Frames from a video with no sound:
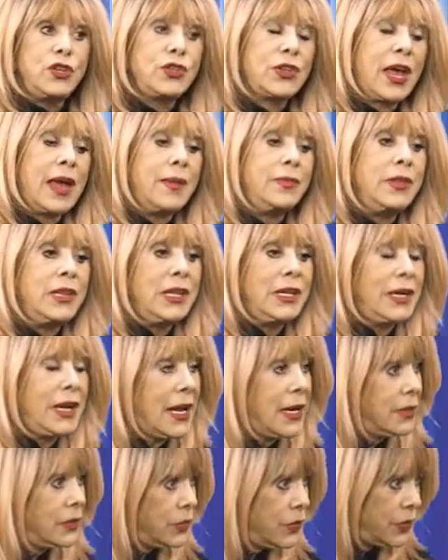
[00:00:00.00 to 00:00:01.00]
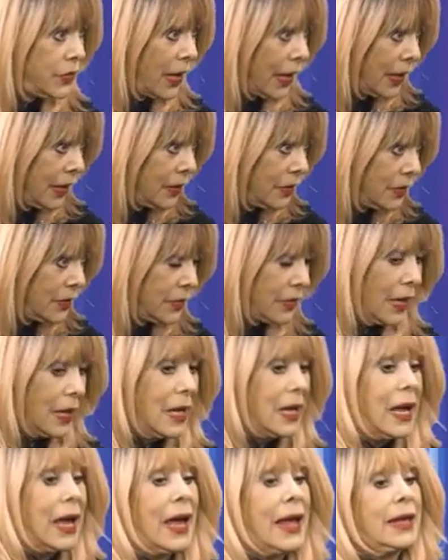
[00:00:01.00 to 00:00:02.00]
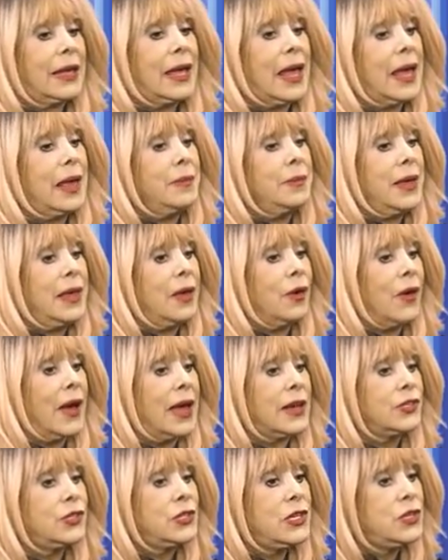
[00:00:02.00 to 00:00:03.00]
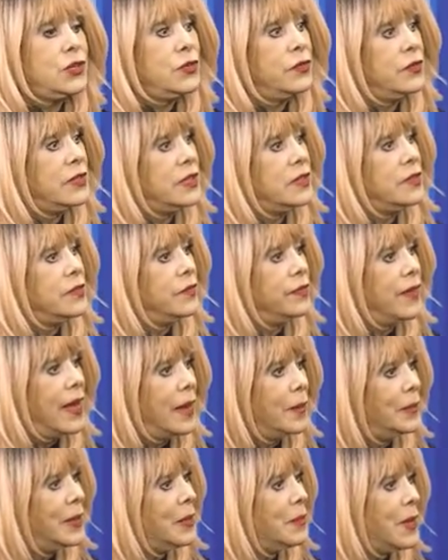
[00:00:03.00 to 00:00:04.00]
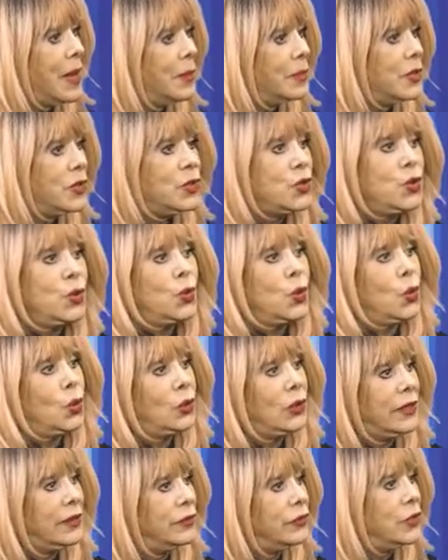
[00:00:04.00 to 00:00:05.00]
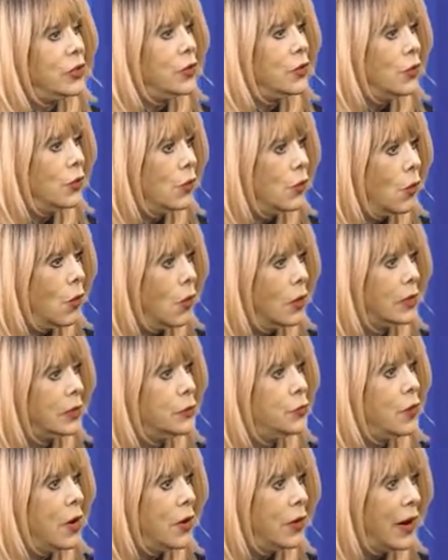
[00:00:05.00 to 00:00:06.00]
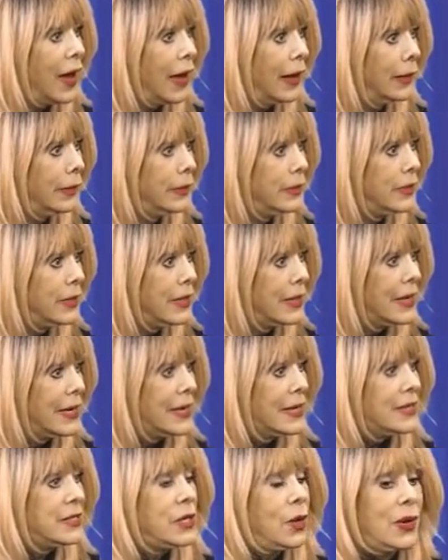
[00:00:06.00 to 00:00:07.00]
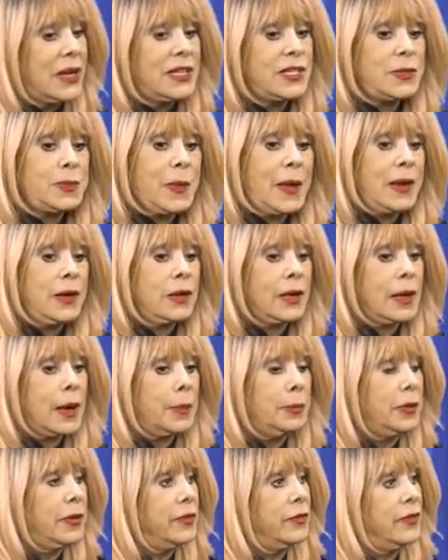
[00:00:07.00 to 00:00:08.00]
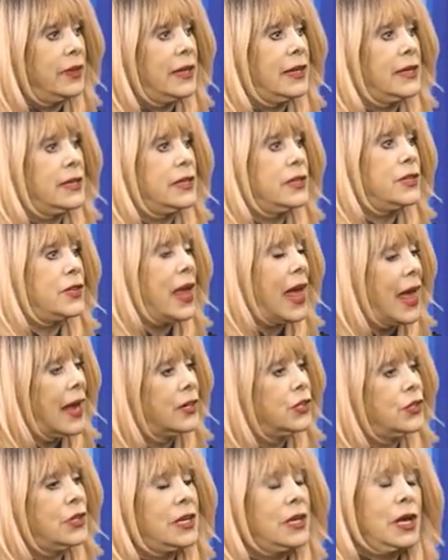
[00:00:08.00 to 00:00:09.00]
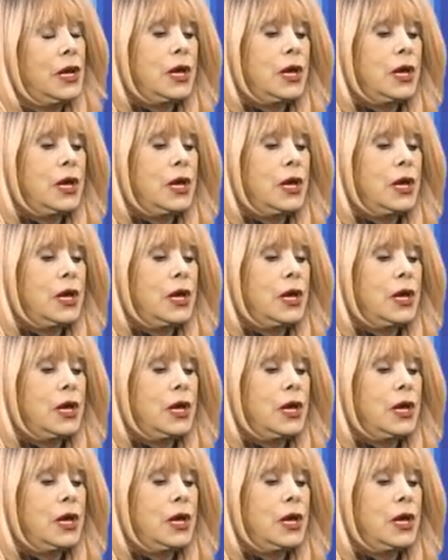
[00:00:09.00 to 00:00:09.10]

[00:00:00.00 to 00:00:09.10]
came to the United States, I came here actually to visit family members who all lived in New York and Rhode Island. So I spent a couple of years actually